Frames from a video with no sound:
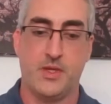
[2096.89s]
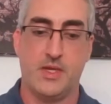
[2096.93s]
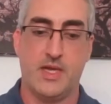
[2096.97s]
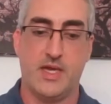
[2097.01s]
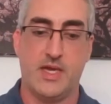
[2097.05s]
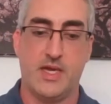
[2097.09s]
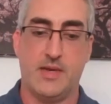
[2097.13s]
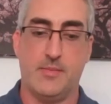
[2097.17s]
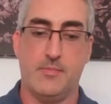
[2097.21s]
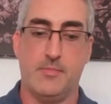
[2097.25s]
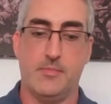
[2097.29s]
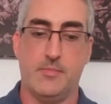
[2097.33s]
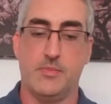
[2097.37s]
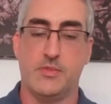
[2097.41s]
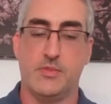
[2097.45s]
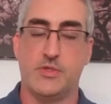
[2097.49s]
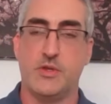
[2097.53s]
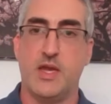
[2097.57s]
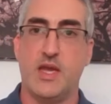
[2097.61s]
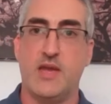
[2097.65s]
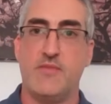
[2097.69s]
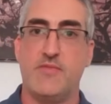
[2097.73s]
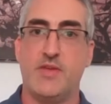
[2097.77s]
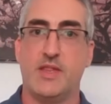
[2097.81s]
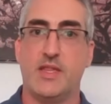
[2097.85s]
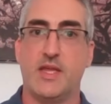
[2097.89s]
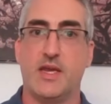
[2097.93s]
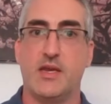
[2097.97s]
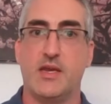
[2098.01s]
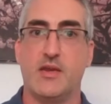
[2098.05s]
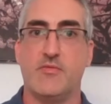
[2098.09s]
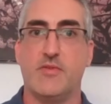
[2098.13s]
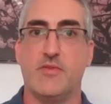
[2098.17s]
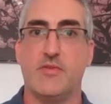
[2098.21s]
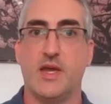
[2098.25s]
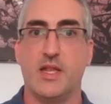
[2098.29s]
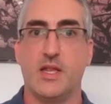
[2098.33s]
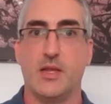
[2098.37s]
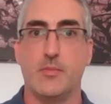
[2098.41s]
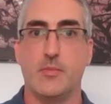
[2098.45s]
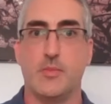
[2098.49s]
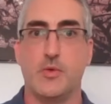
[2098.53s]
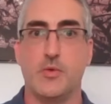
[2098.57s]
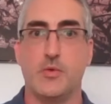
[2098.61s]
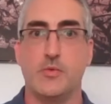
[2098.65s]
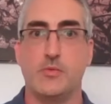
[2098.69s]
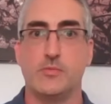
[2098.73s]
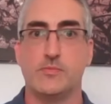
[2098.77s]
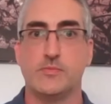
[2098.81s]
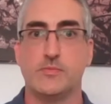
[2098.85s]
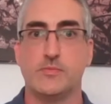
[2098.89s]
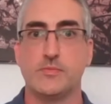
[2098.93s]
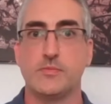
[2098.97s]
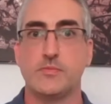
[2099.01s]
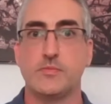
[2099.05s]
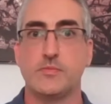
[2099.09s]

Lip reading: So having that available